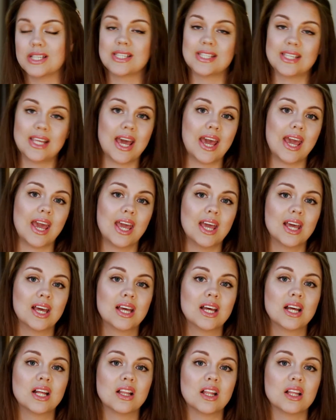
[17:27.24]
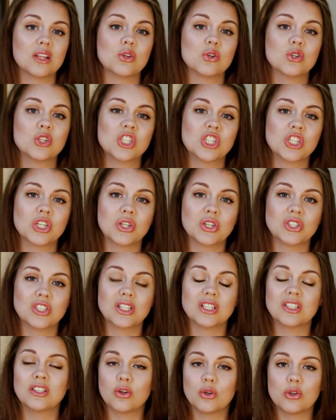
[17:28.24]
say that you should,
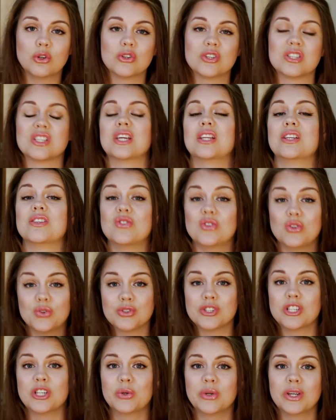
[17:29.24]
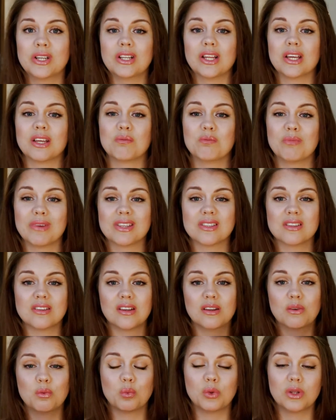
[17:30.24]
until your skin is used to it, like mix
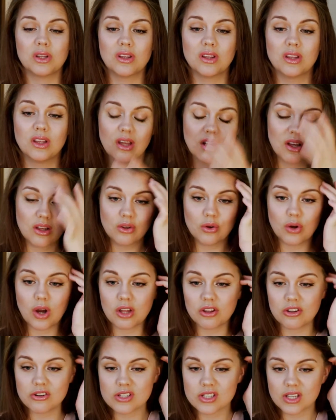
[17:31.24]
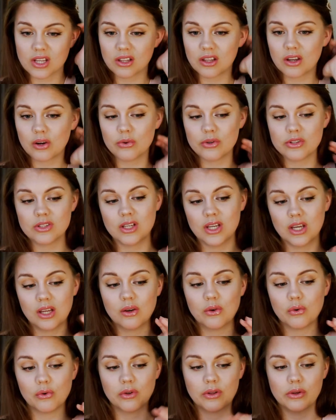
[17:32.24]
it in with your other skincare
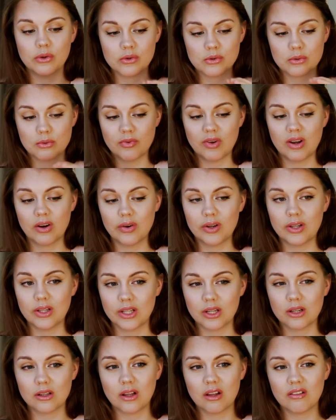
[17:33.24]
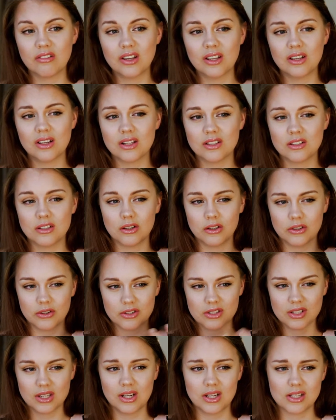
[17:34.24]
routine, reuse very little of it until
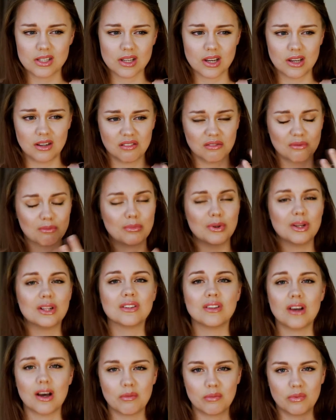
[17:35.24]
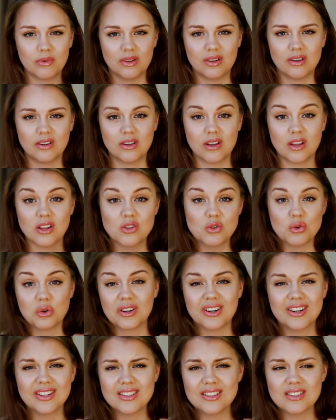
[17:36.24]
your skin has kind of built up an
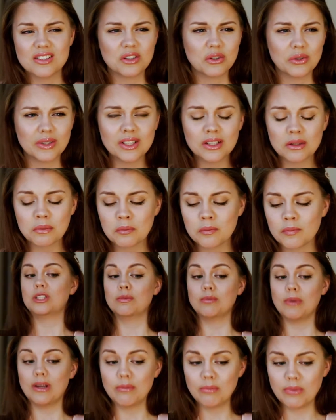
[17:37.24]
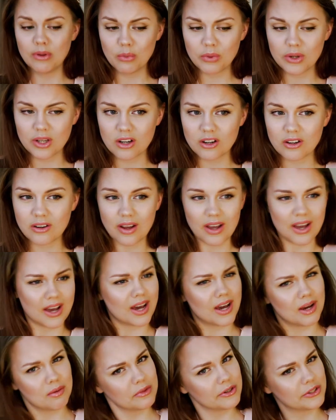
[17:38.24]
endurance to it, which might be weird,
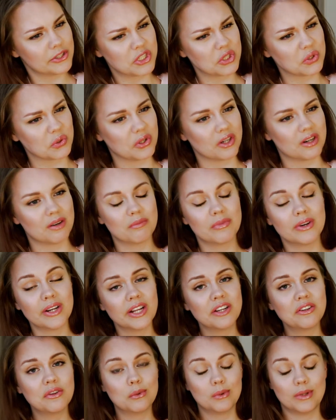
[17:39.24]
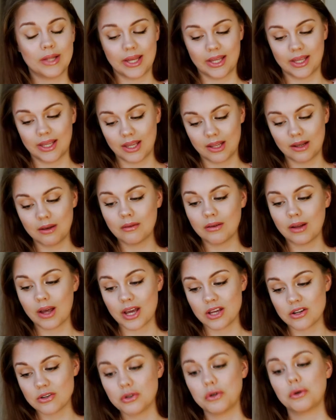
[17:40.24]
I'm not sure, but I do like it.
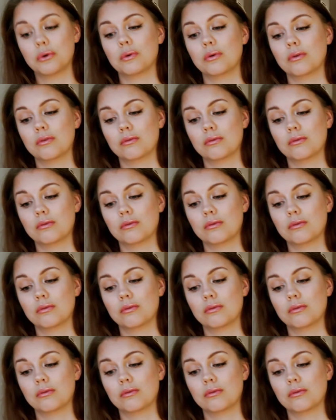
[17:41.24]
I do.